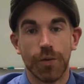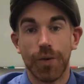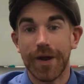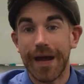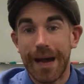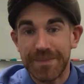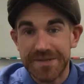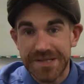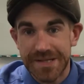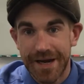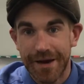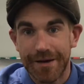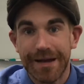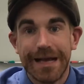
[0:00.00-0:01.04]
What happens
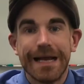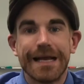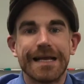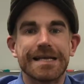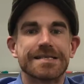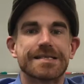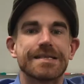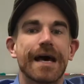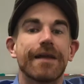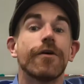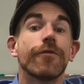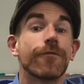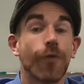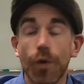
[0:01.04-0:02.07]
there is that
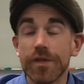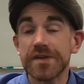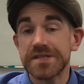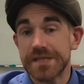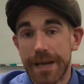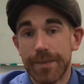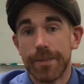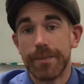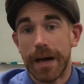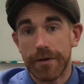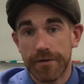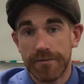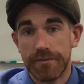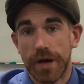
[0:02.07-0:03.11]
for the same
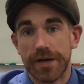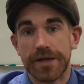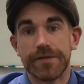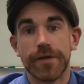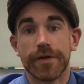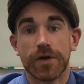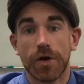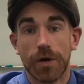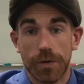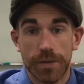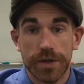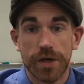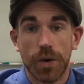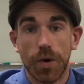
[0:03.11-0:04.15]
amount of money that the car
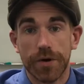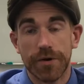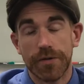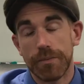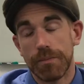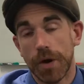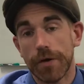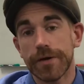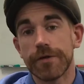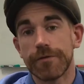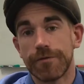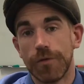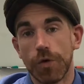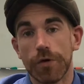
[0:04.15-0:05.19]
would go onto the market
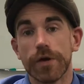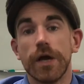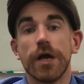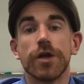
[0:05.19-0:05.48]
for,